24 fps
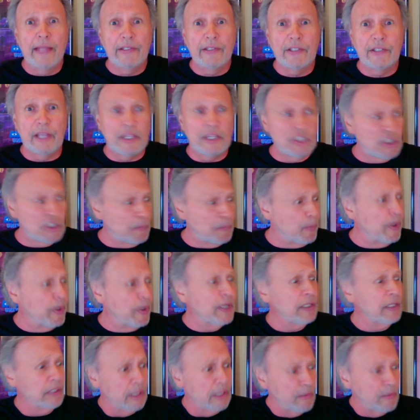and, and
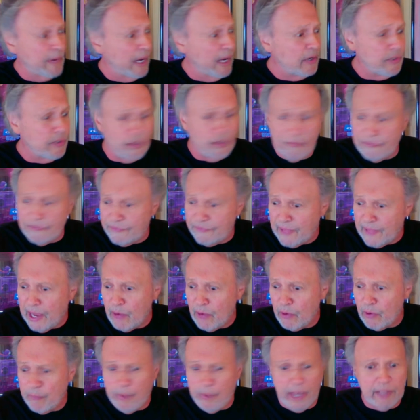sprinkle it around your
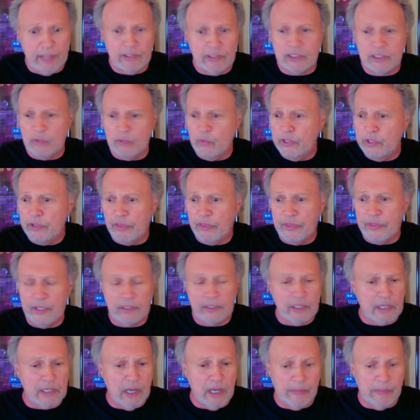flower beds and where you think
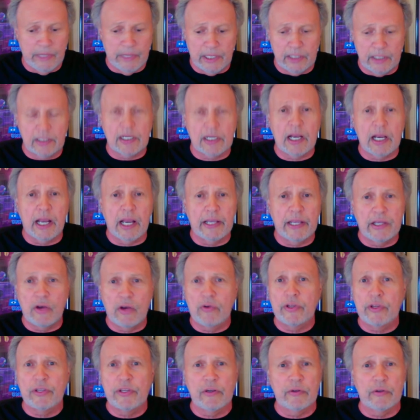they're coming in,
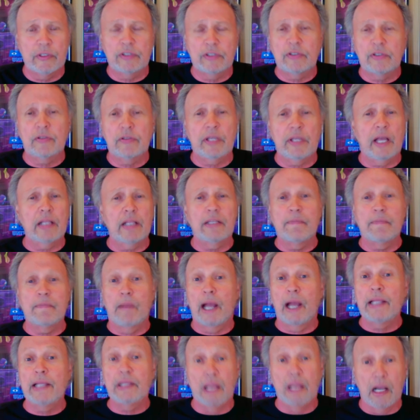coyote urine. So, Kelly,
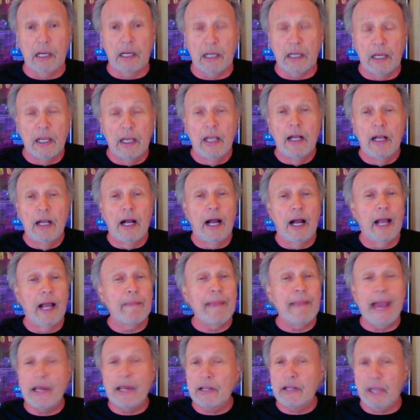my luck, I'm
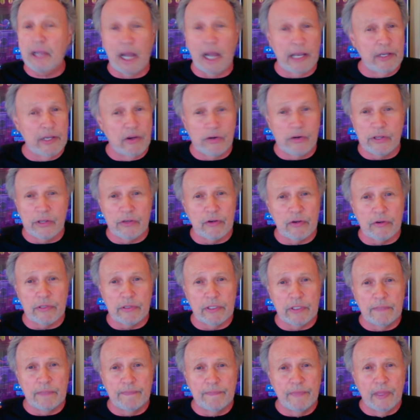out of coyote
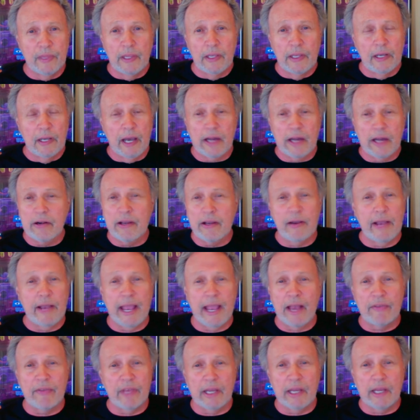urine. I don't know
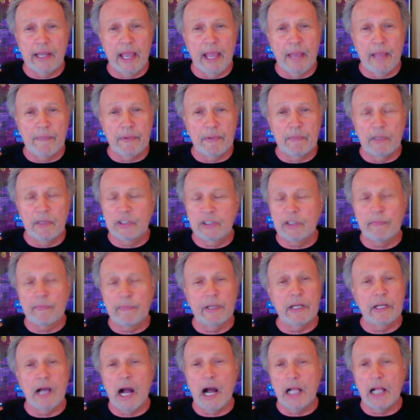how that happened. It must have been
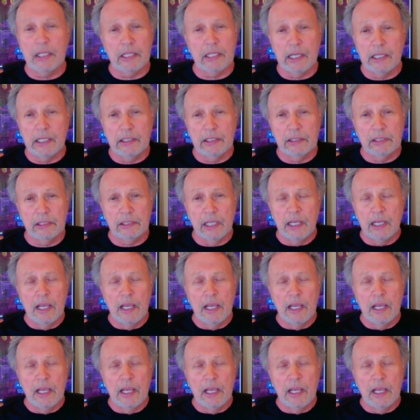the holidays.